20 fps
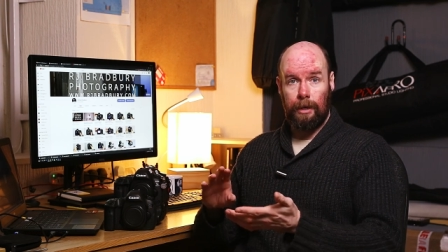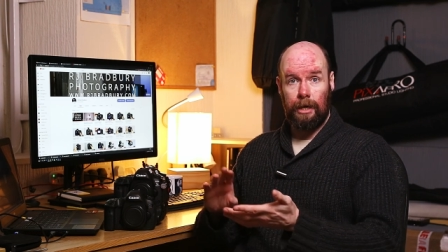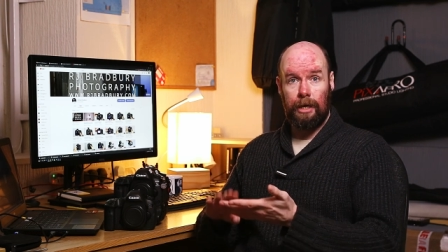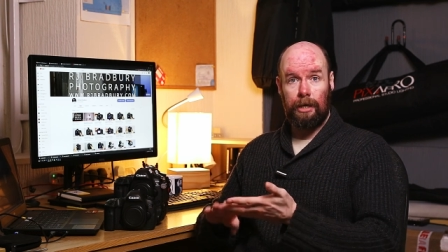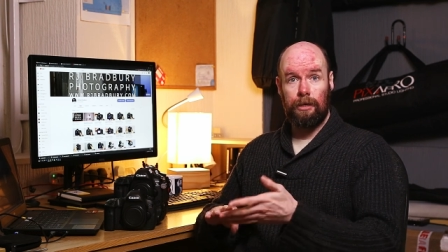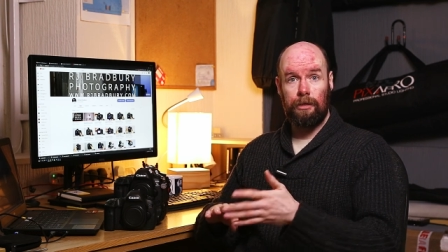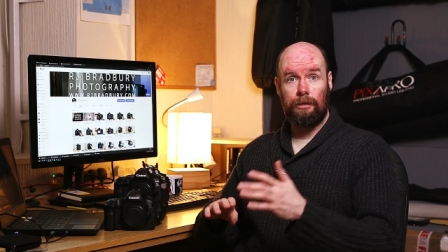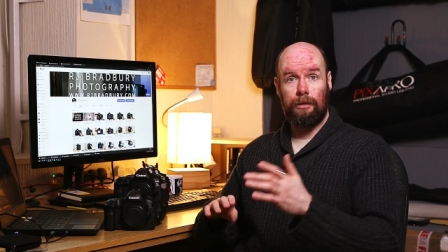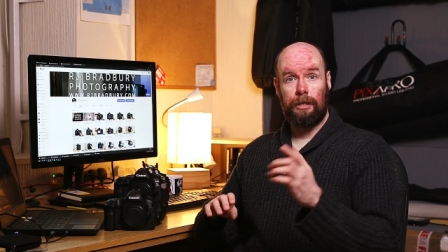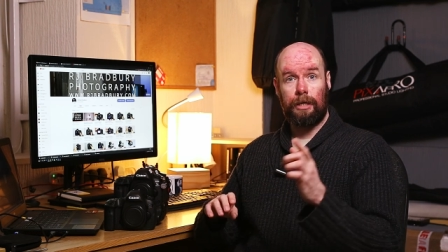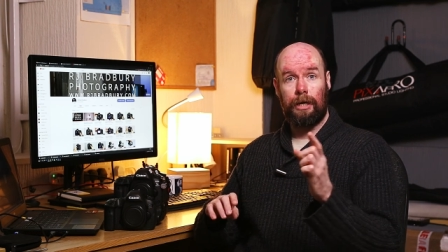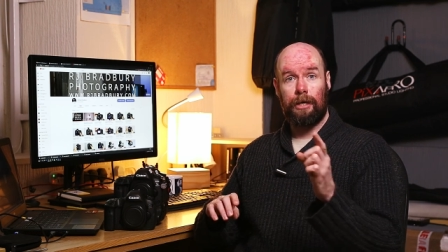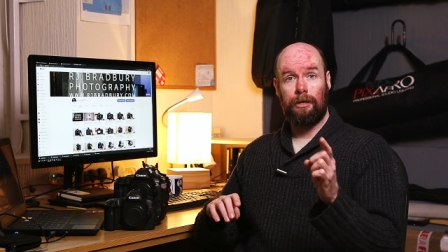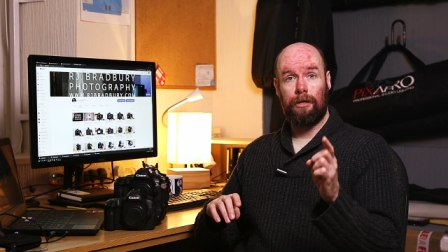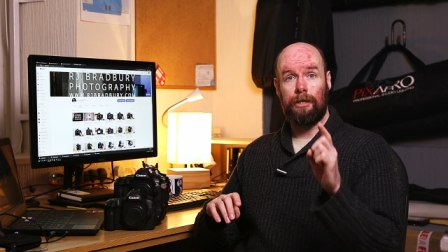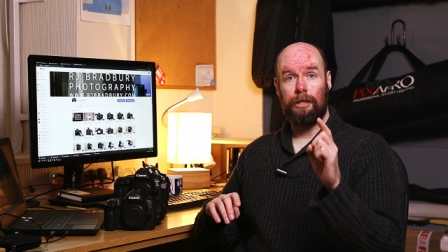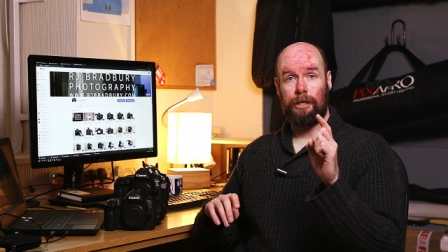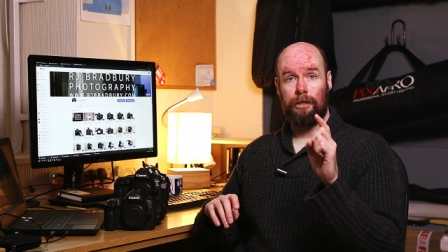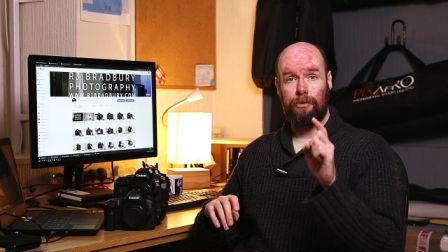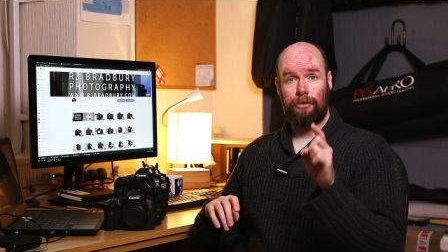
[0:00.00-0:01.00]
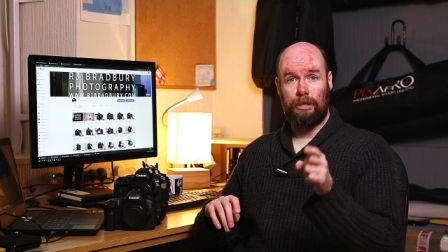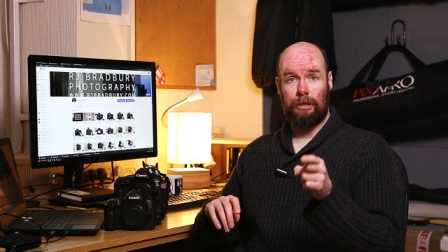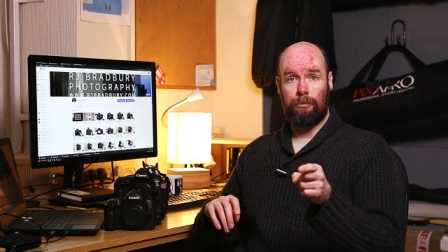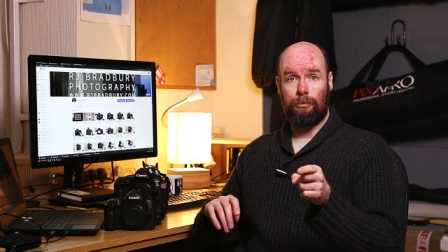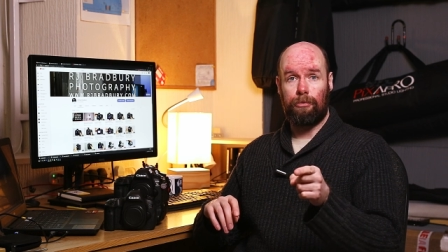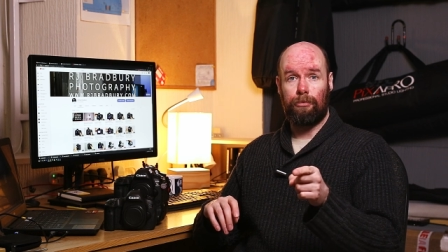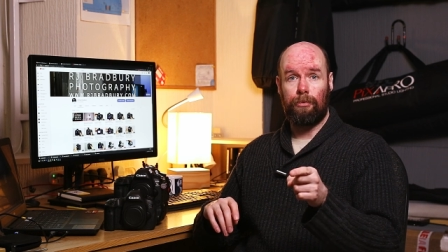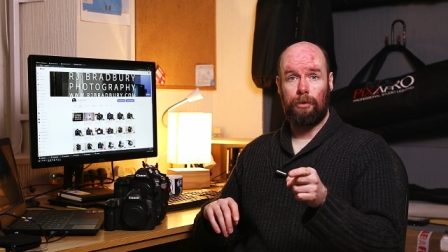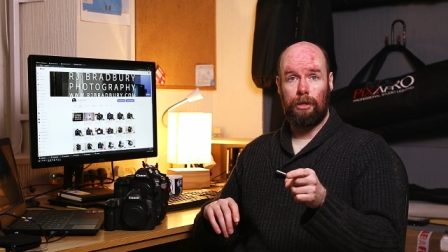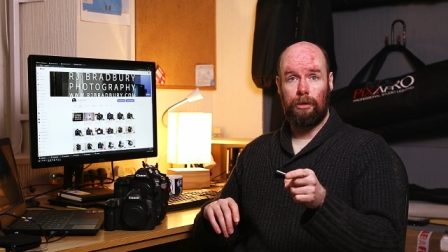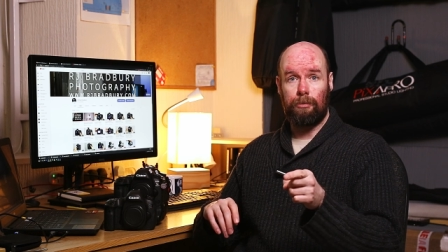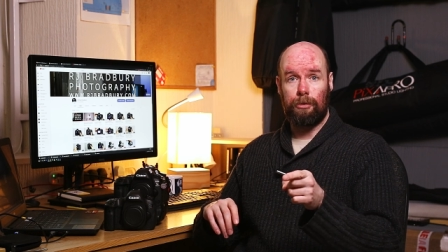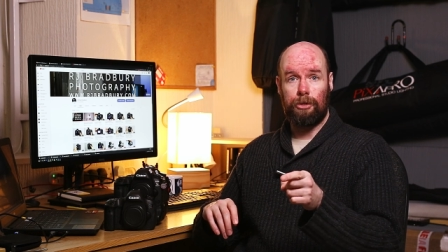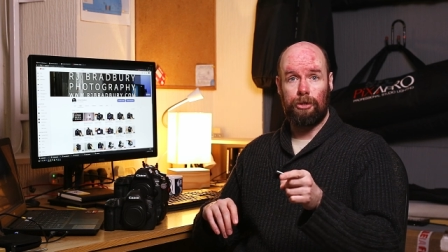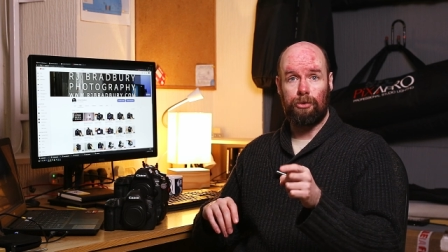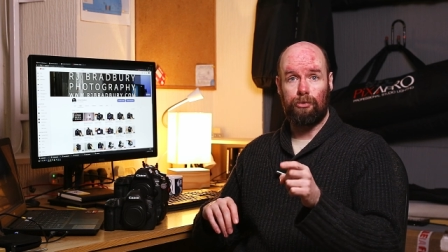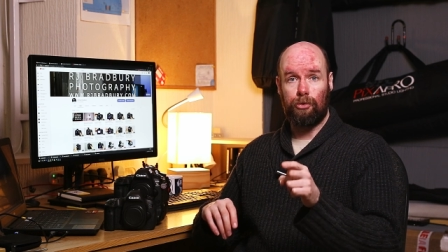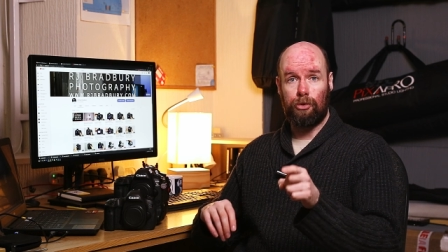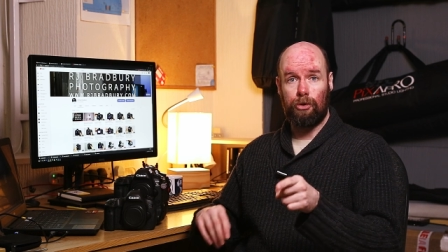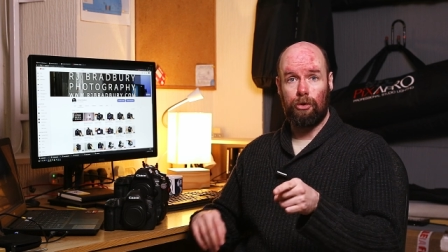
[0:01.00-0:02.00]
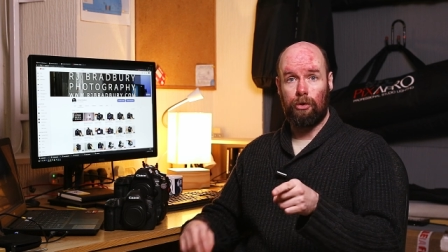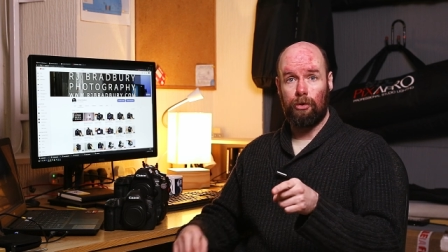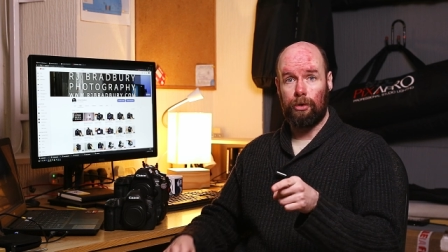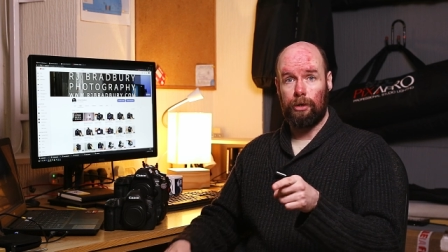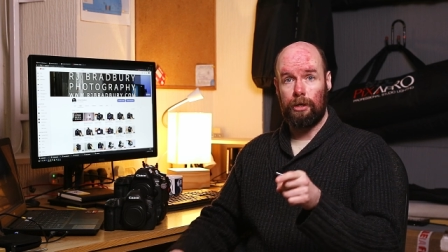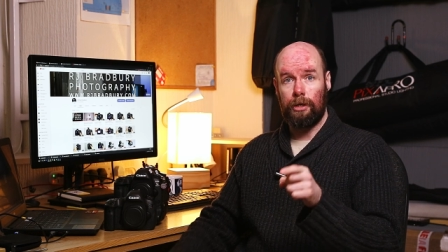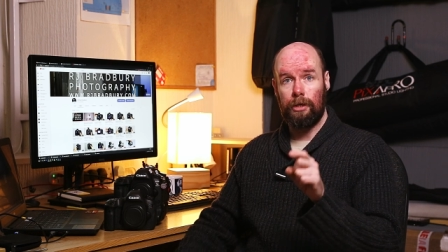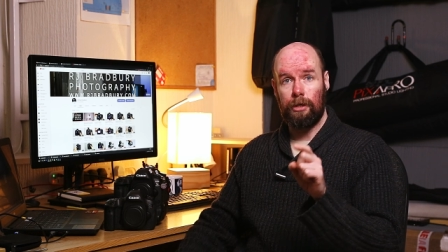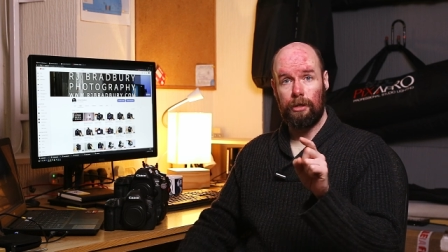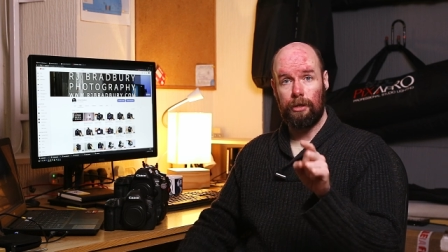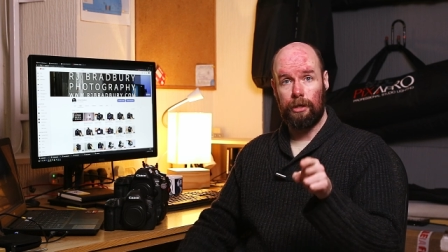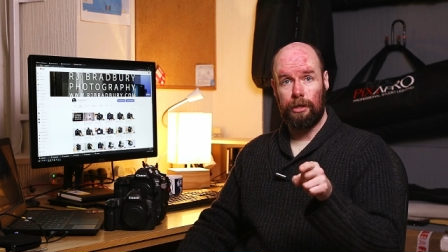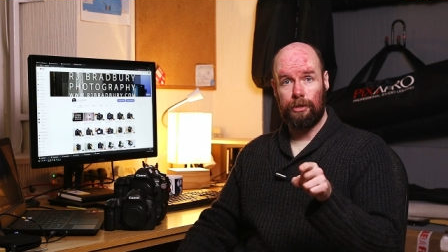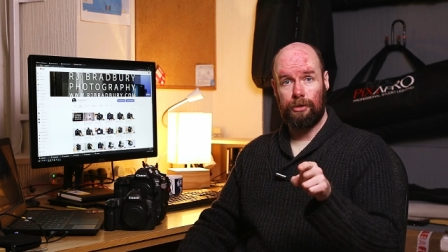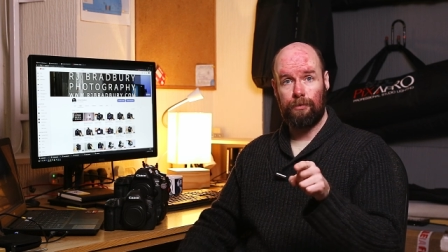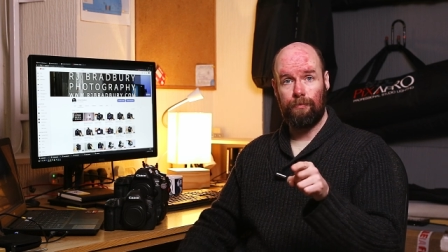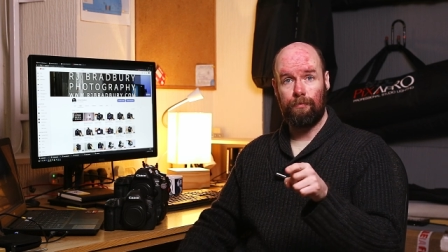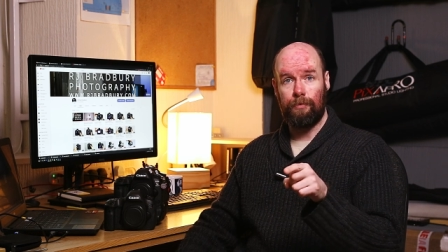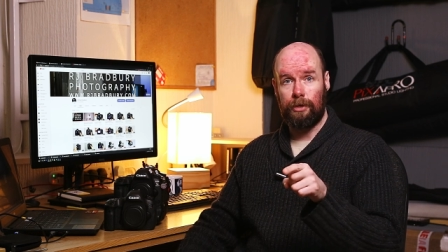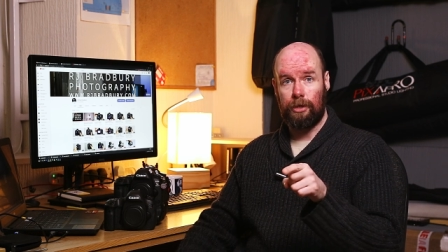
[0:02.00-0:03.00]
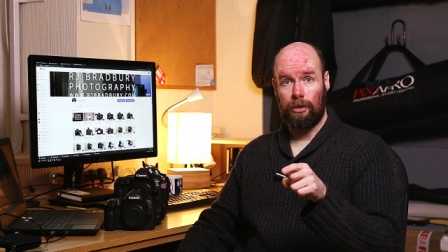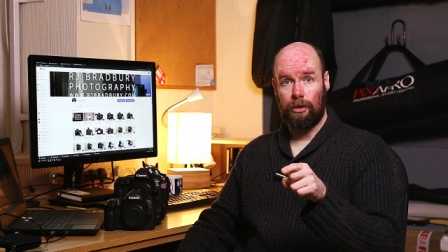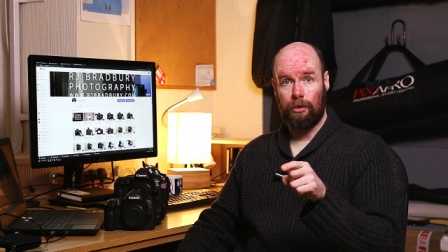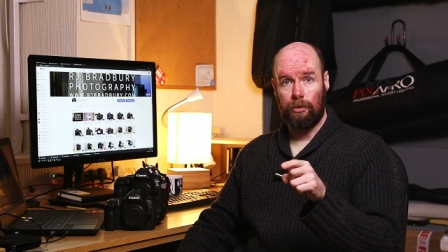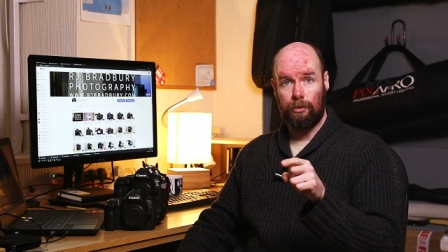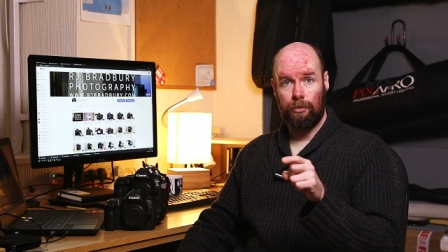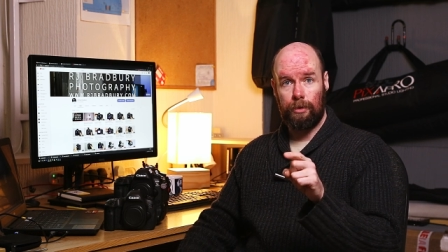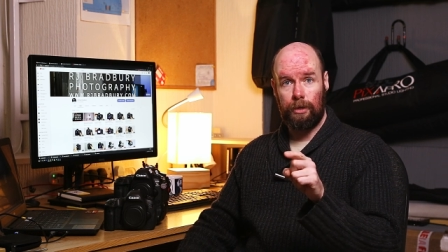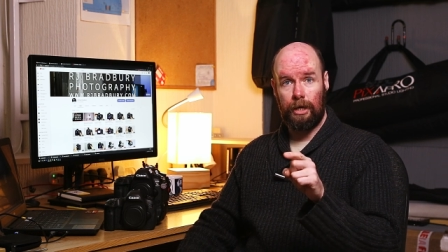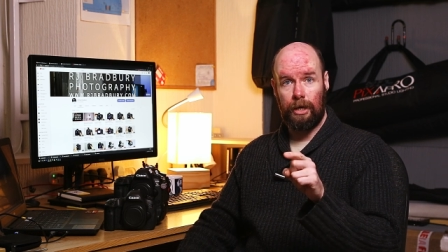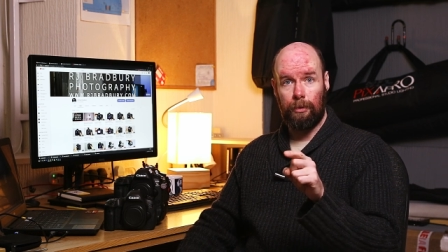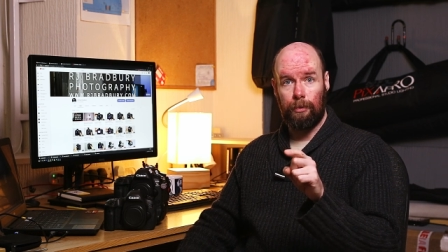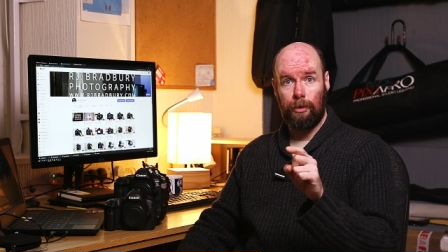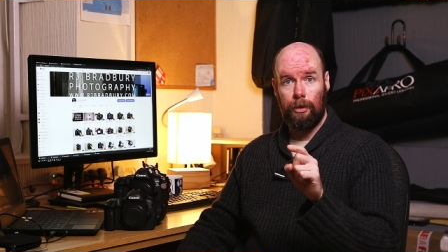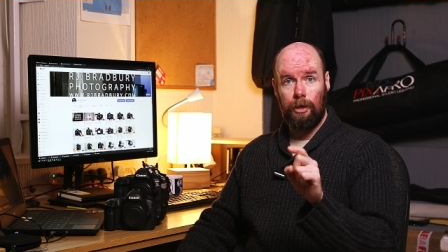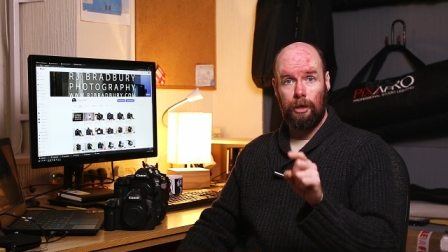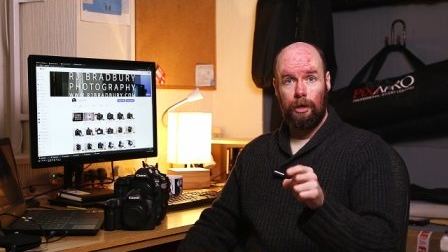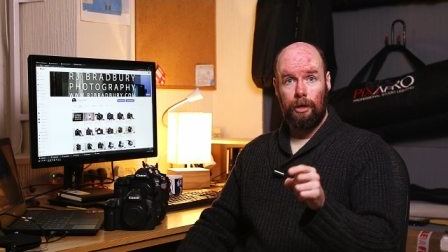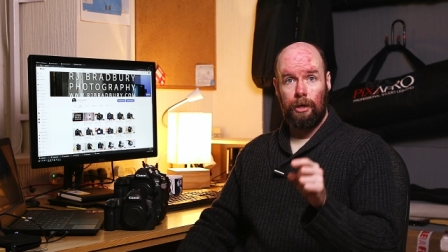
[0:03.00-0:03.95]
and the Canon EOS M3, which is recording this video now,